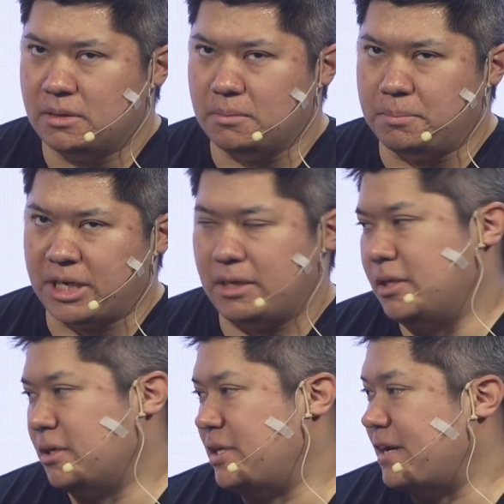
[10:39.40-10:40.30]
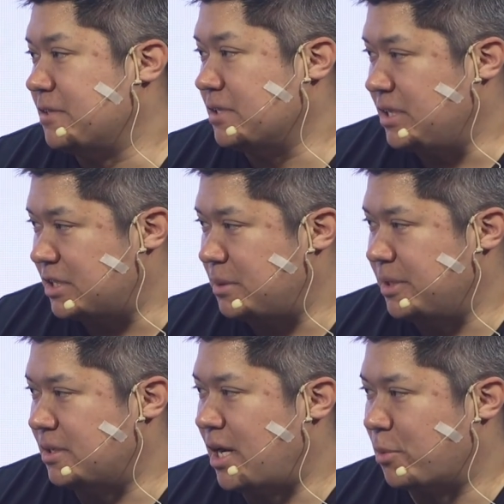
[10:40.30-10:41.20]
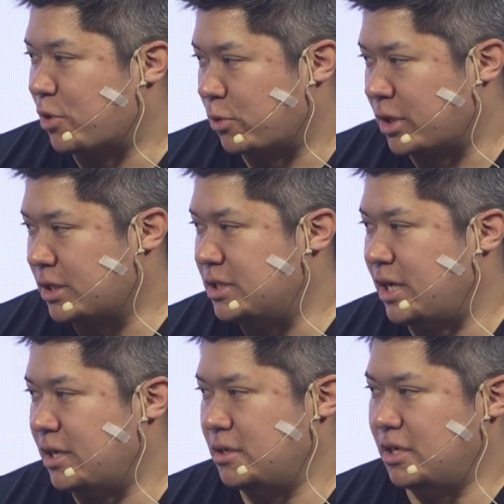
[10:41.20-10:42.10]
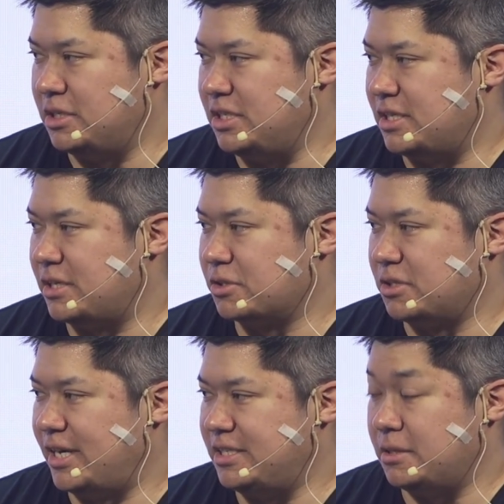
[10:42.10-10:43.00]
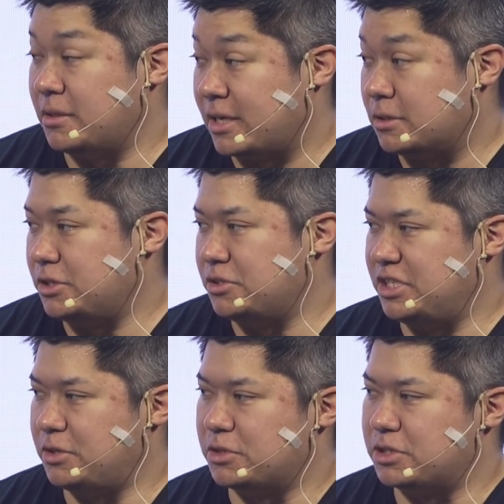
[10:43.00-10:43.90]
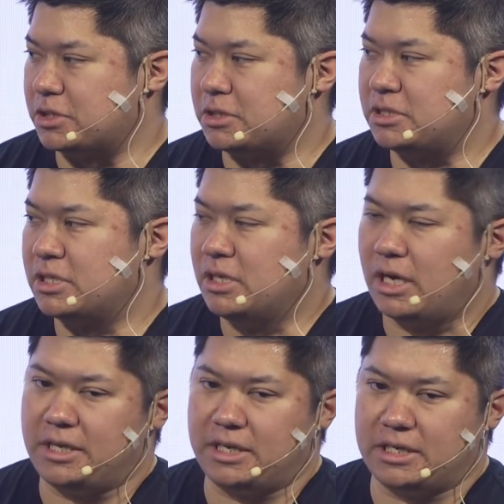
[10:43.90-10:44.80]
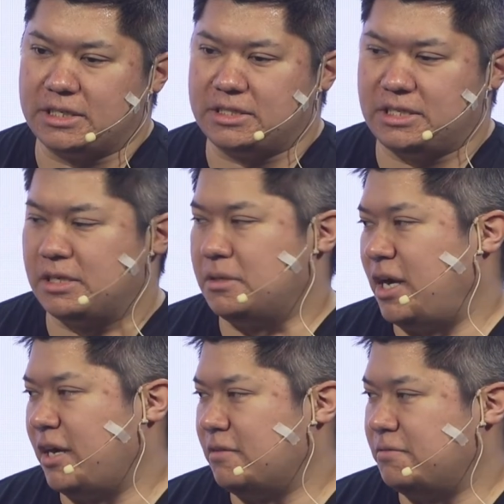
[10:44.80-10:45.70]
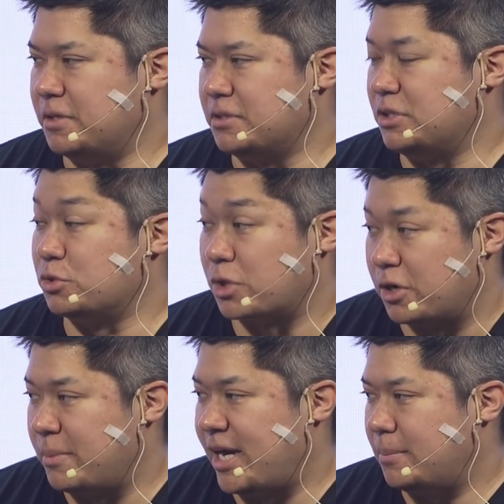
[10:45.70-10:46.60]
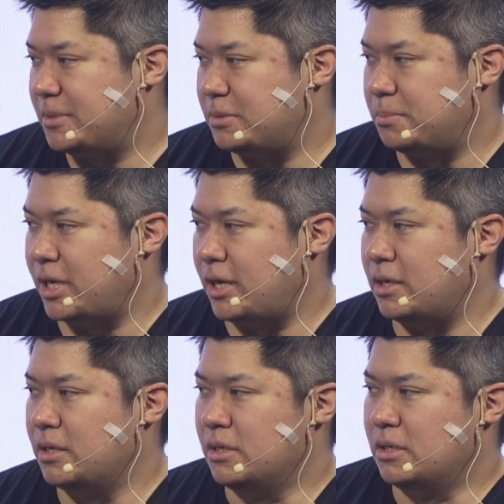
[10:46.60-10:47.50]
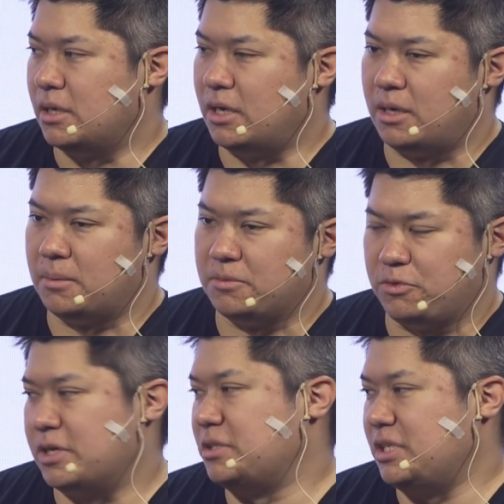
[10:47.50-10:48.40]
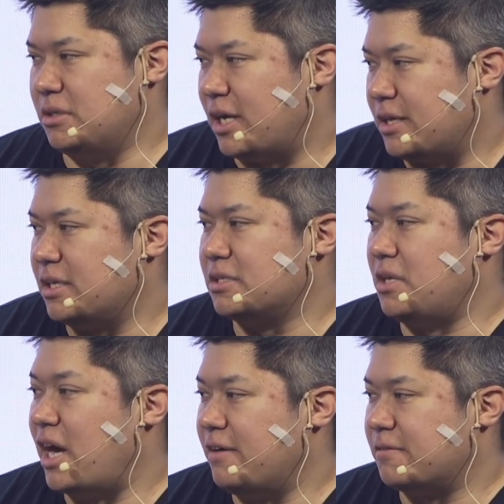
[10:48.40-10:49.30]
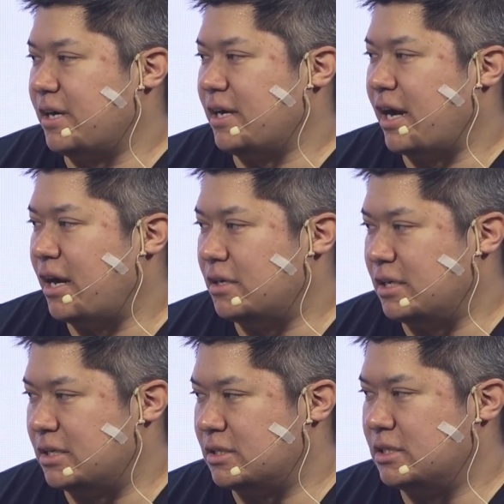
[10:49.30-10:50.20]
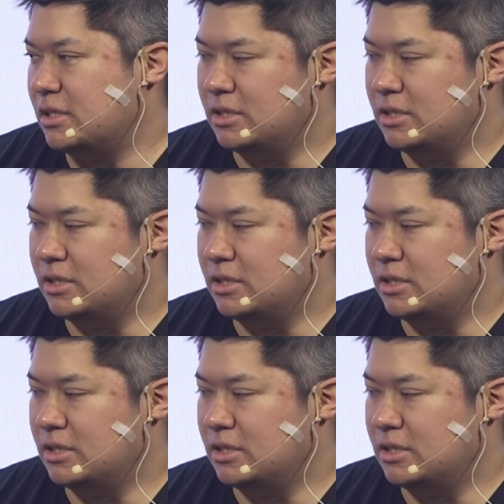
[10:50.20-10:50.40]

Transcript: But there definitely needs to be a lot more work done on decentralizing layer 2 sequencers. I think it's in a lot of folks' roadmaps, but we don't see a lot of things live right now, and